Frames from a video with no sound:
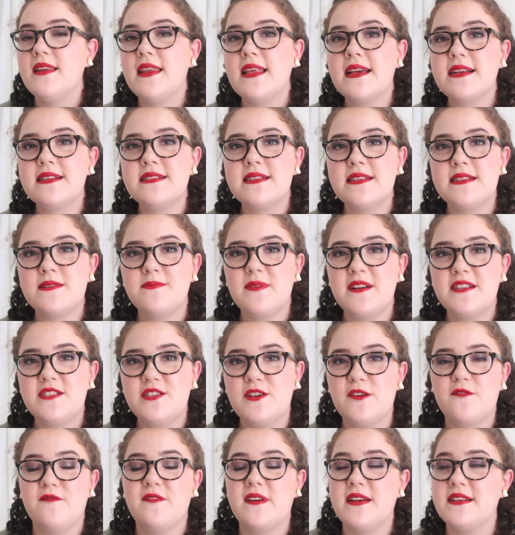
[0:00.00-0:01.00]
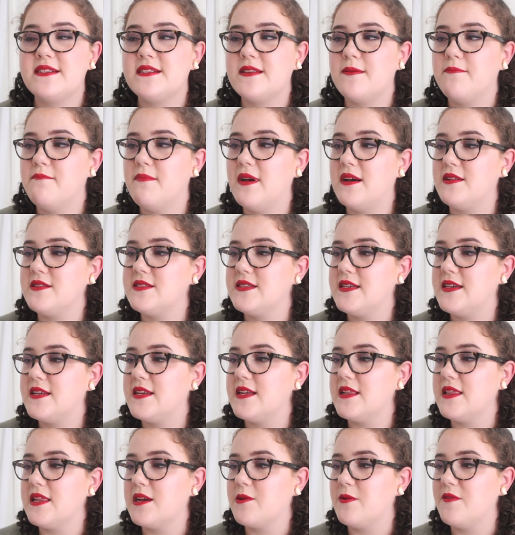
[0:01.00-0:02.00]
Next is my Too Faced
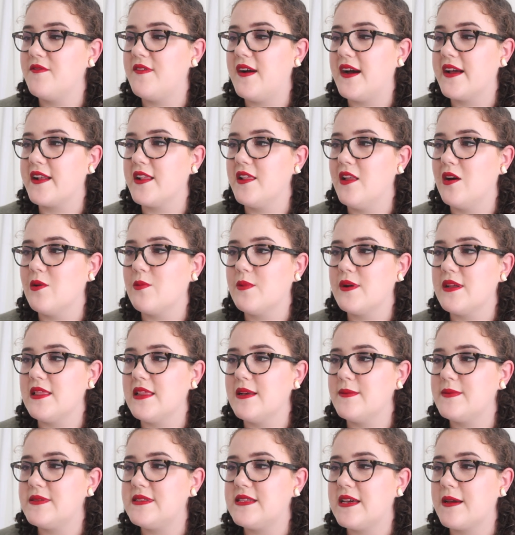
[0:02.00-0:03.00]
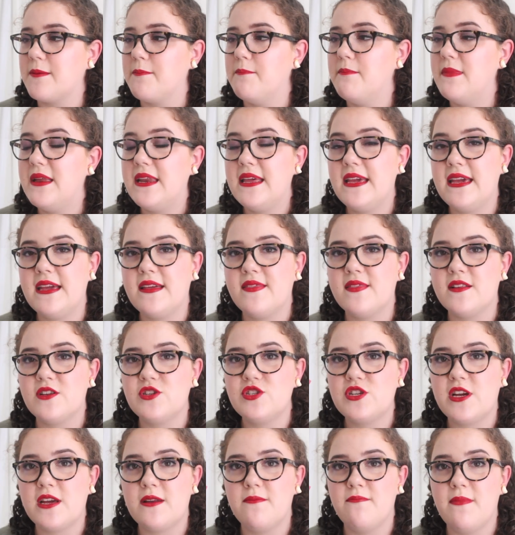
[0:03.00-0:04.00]
Melted Liquified Longwear Lipstick Mini in the
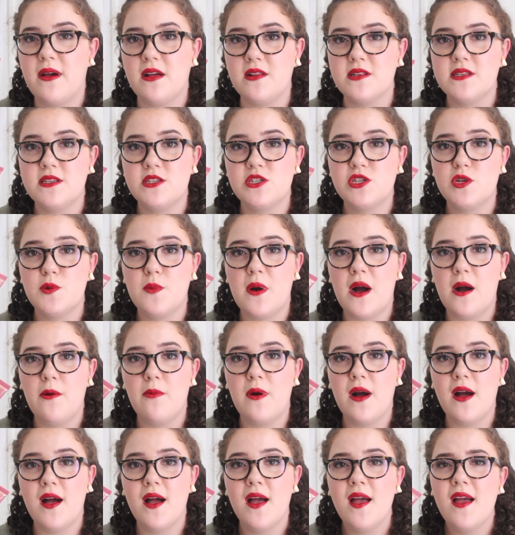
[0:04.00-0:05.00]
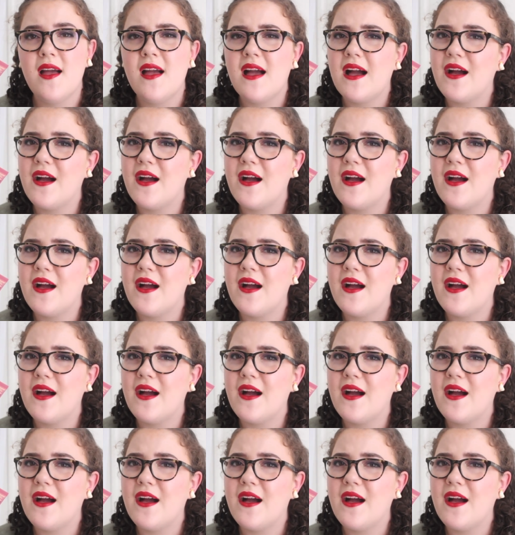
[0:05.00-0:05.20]
shade Melted Chihuahua.